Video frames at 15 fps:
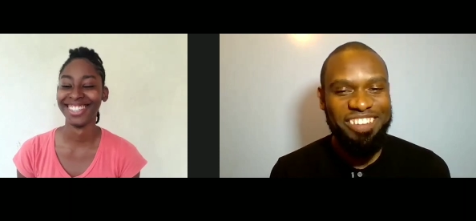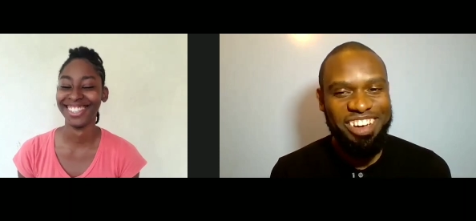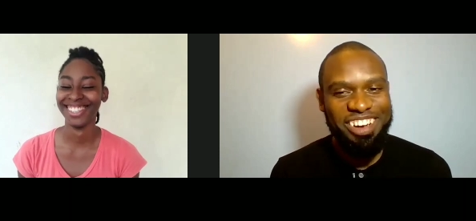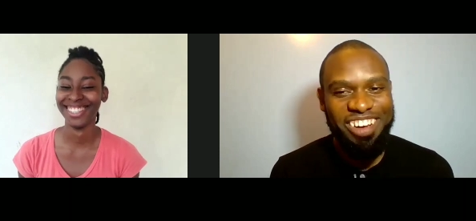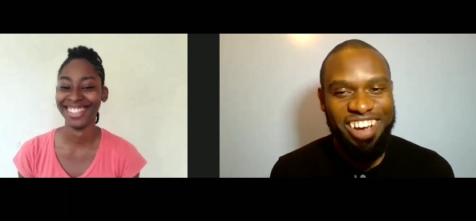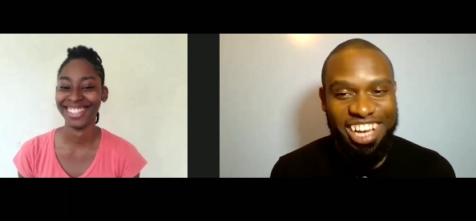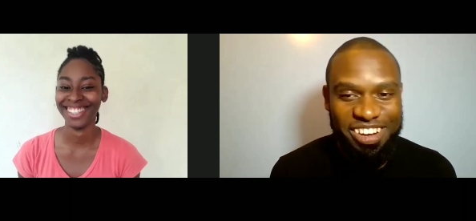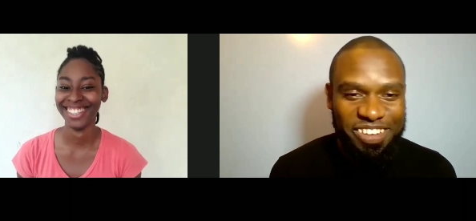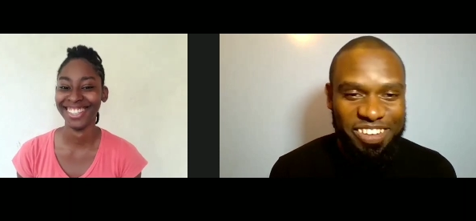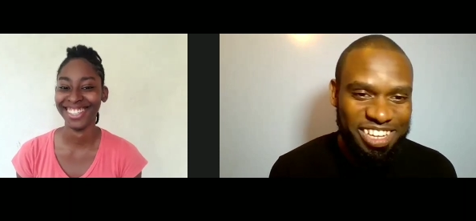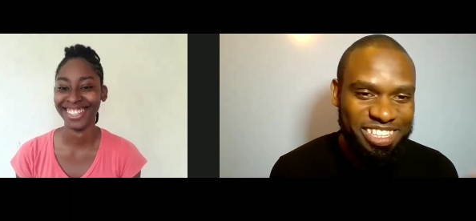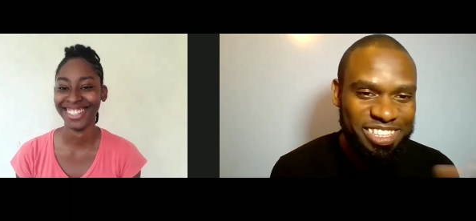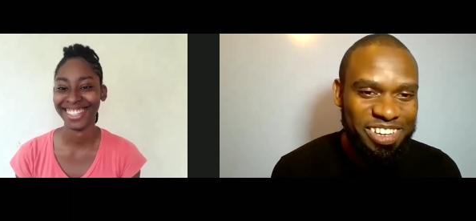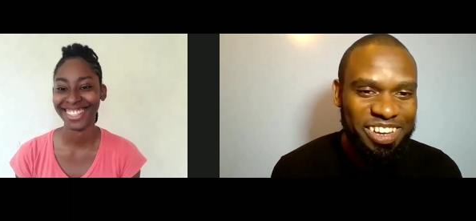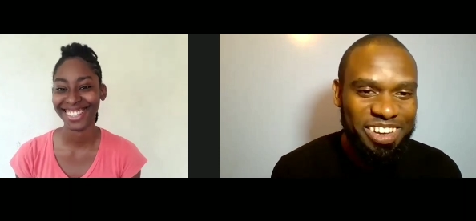Speaker 1: I'm your choir
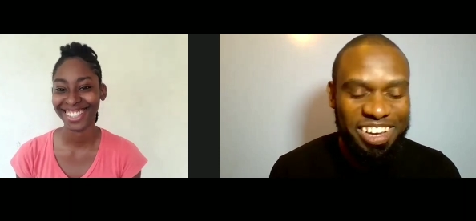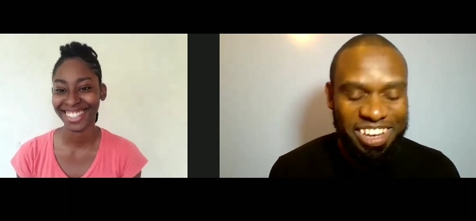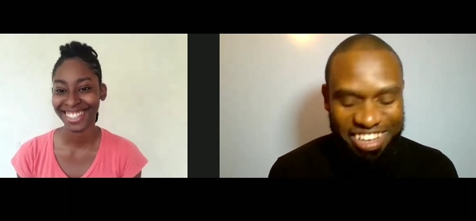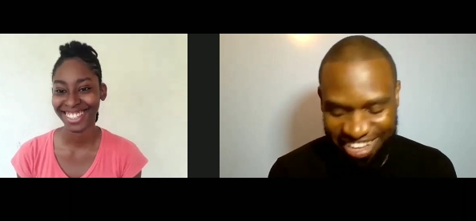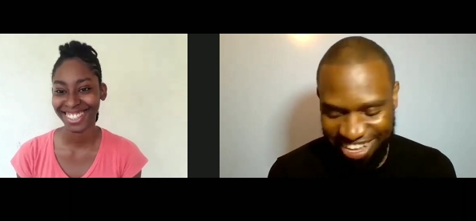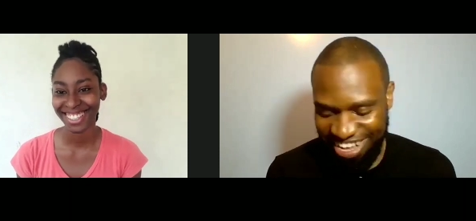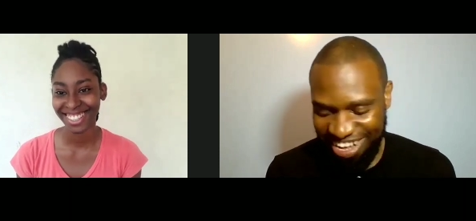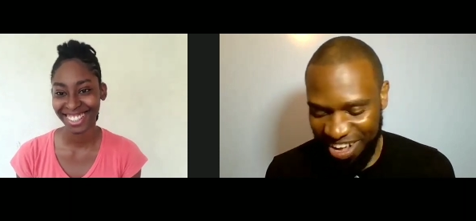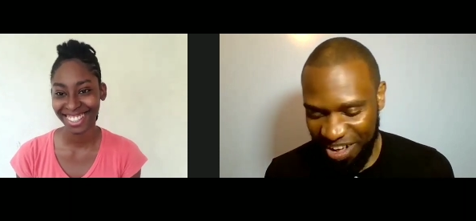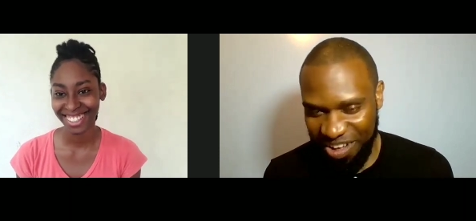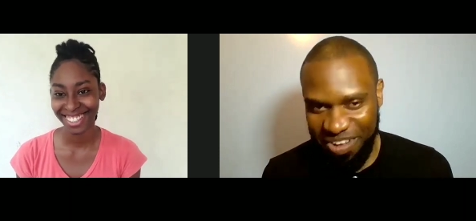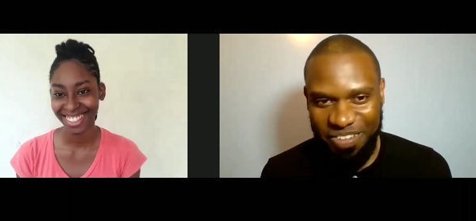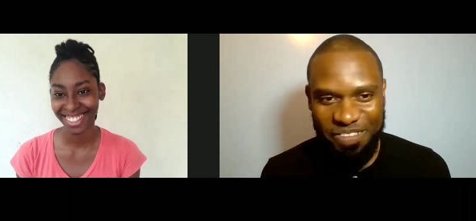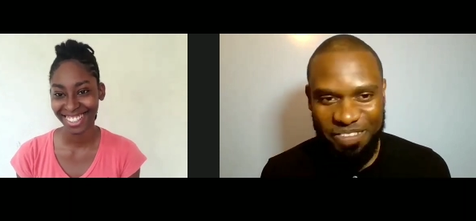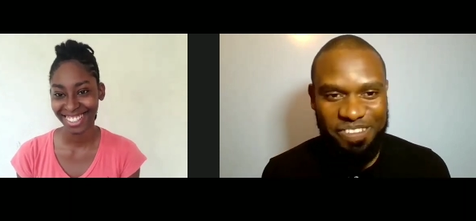director.
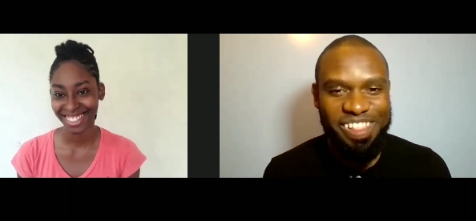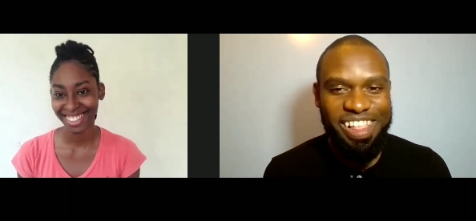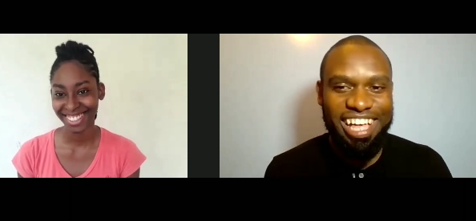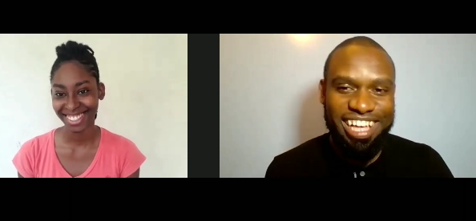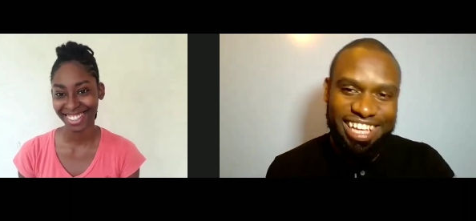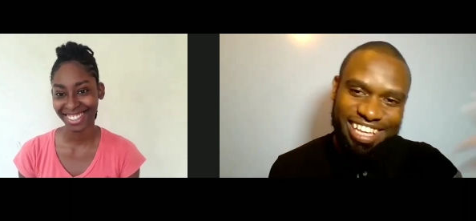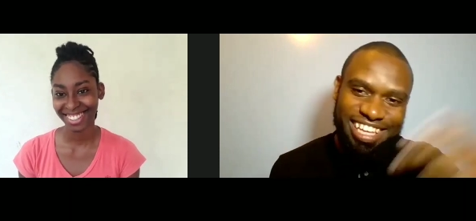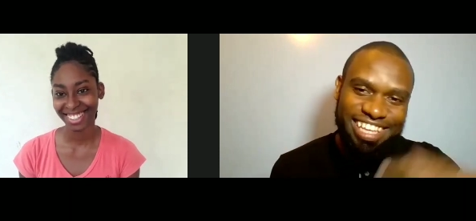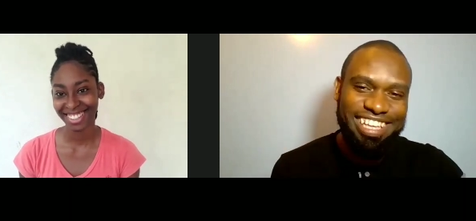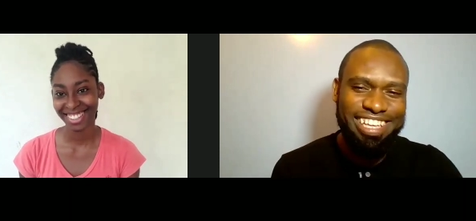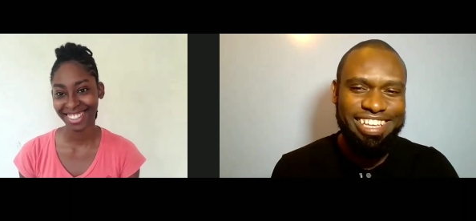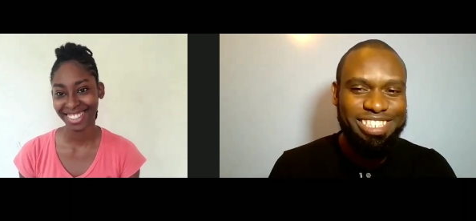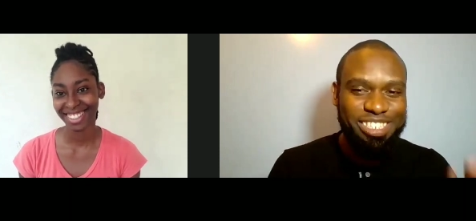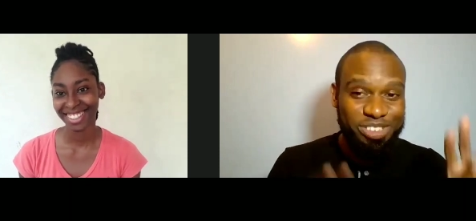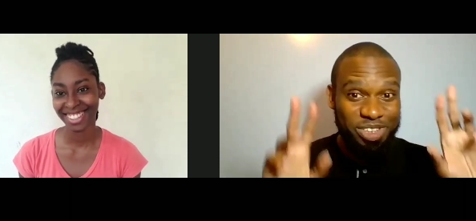Um, I
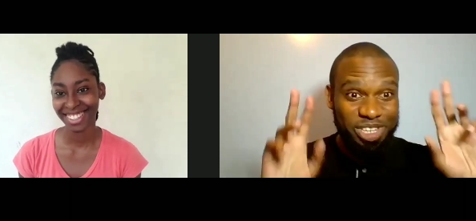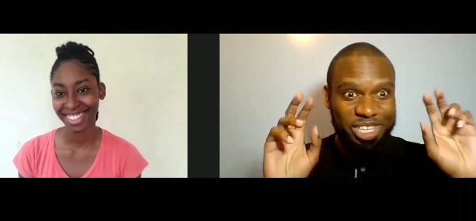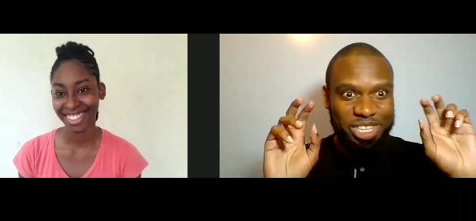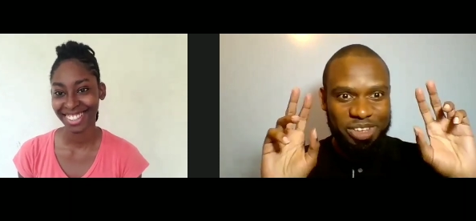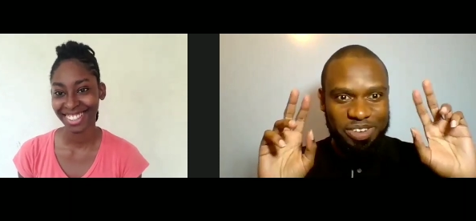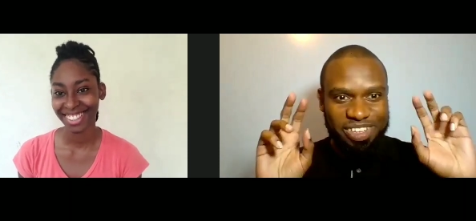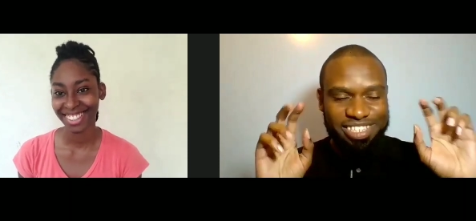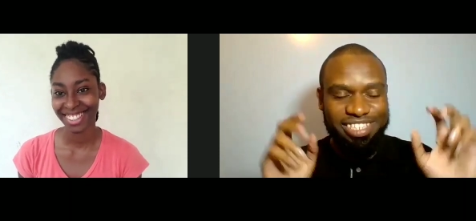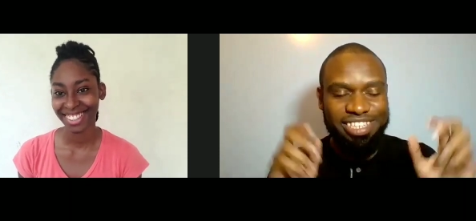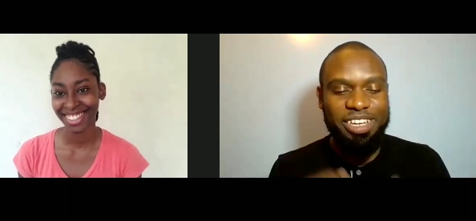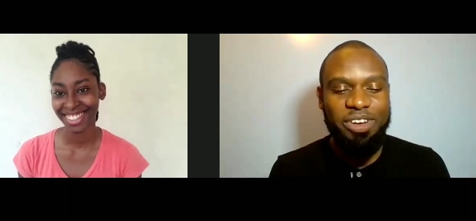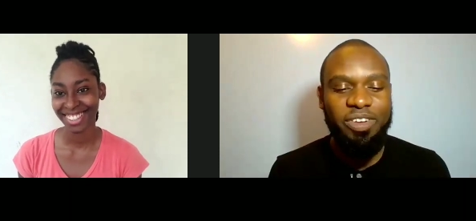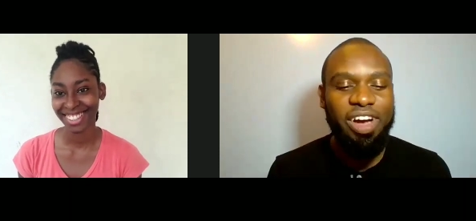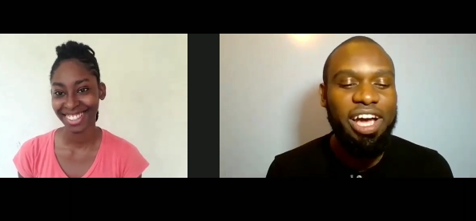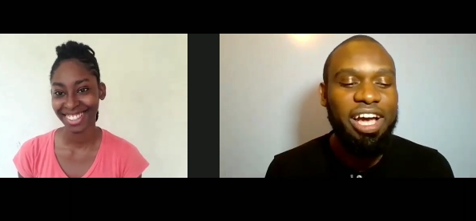trick you into
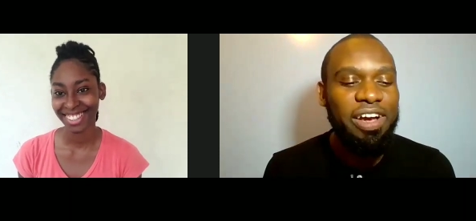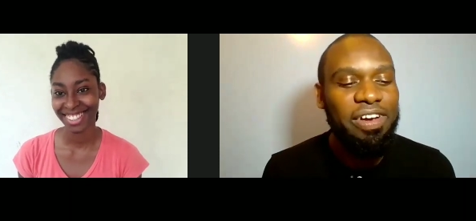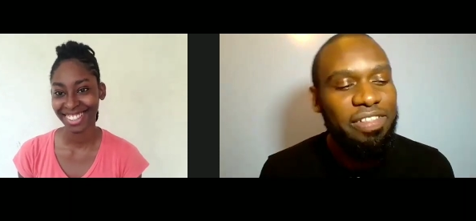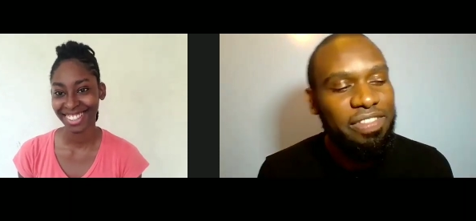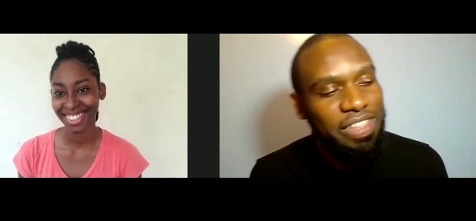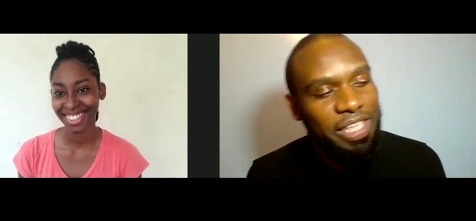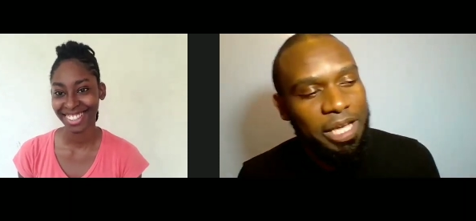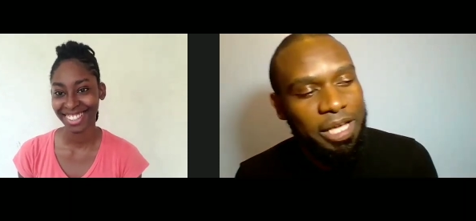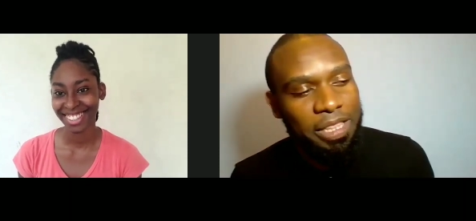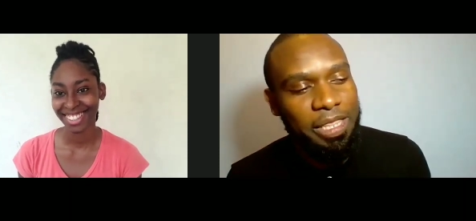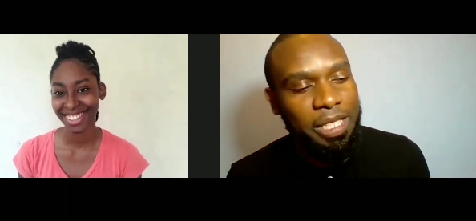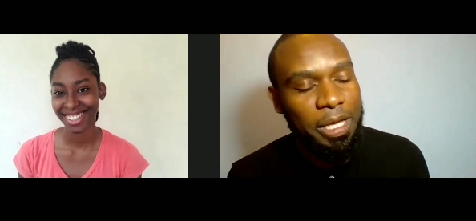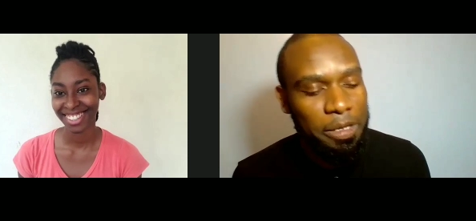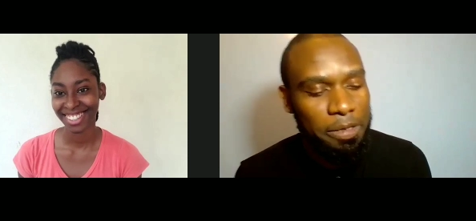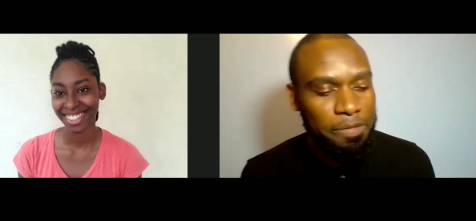the choir and thing and
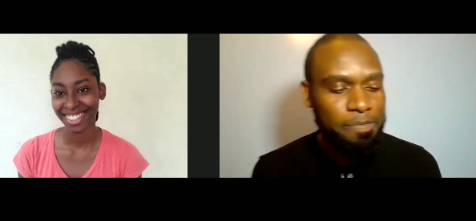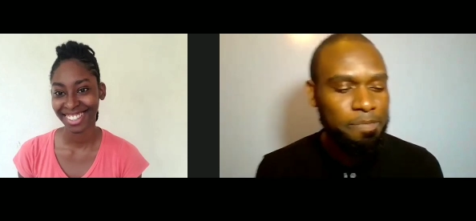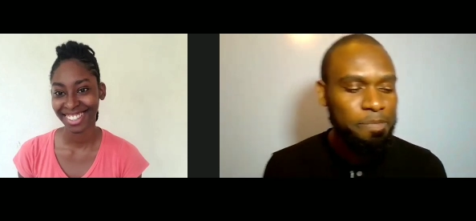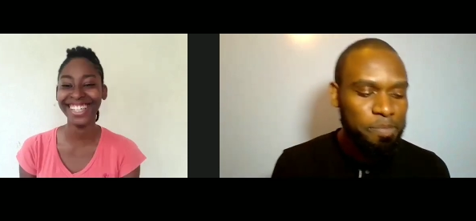thing.